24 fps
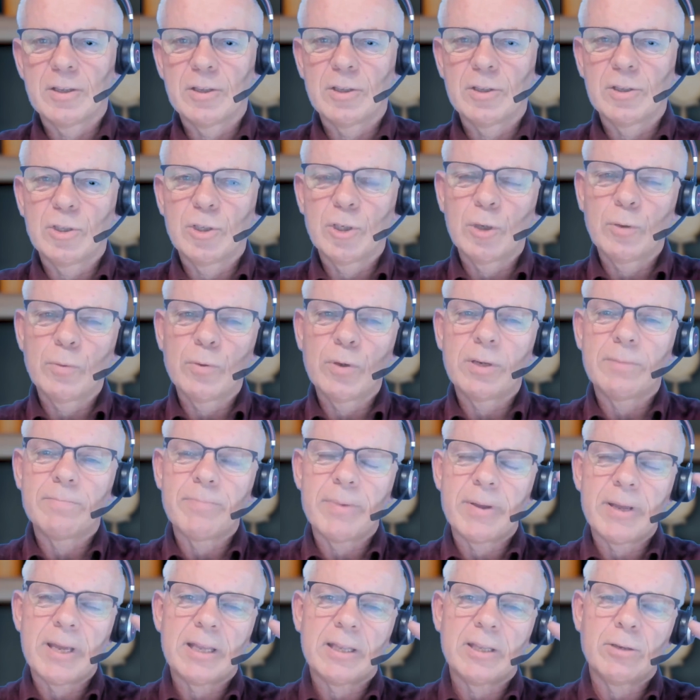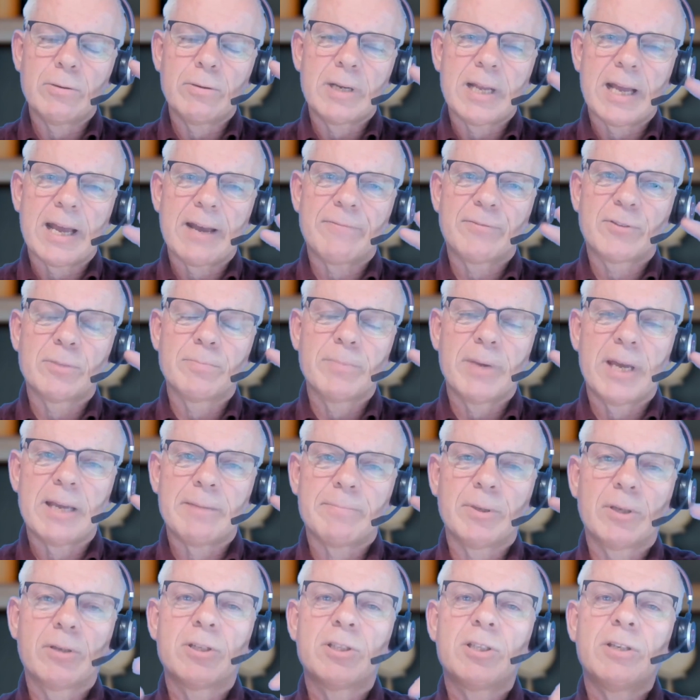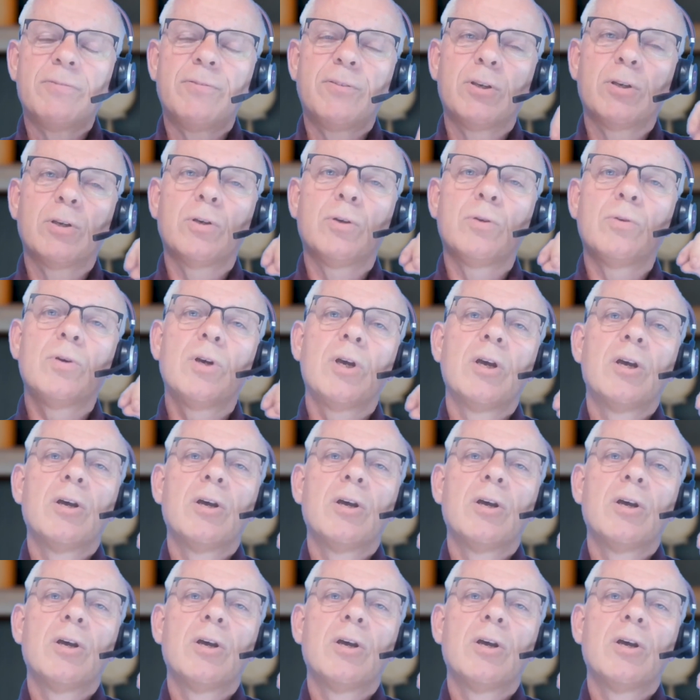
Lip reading: You would have to make, because if you